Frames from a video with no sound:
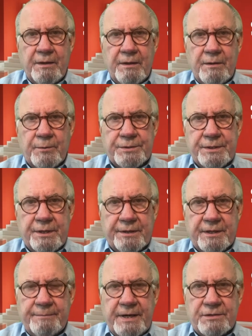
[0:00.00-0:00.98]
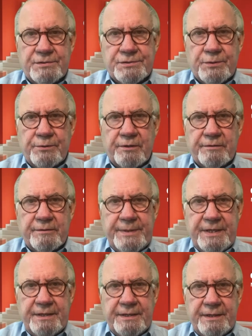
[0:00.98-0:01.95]
We're talking about soil
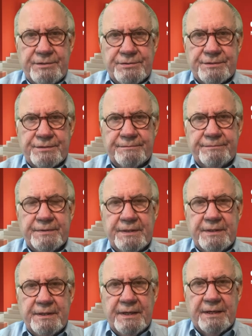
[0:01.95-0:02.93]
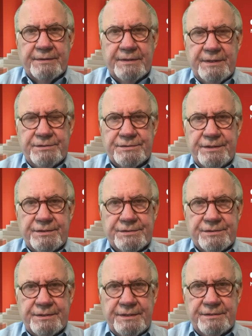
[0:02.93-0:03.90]
remediation at the East
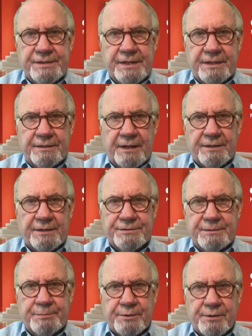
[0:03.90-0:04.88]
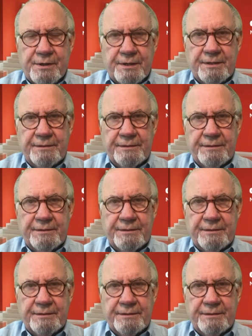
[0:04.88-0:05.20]
Tennessee Technology Park.